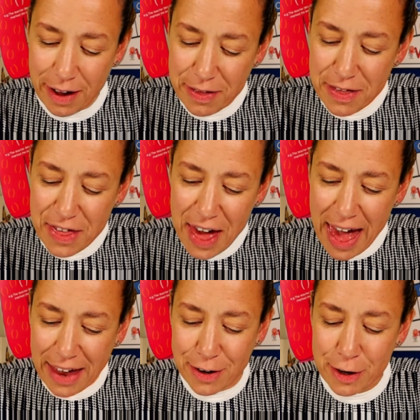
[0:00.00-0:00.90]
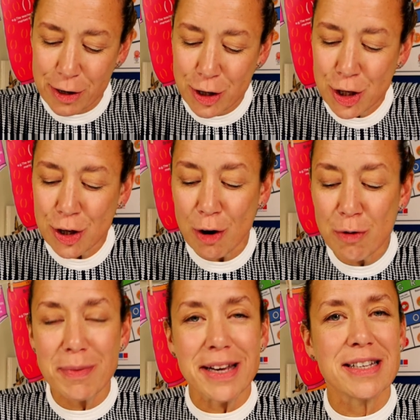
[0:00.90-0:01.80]
And then
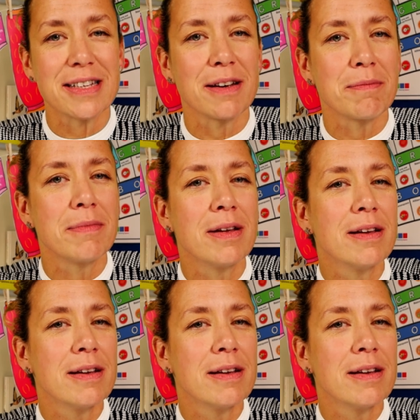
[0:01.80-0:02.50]
show me some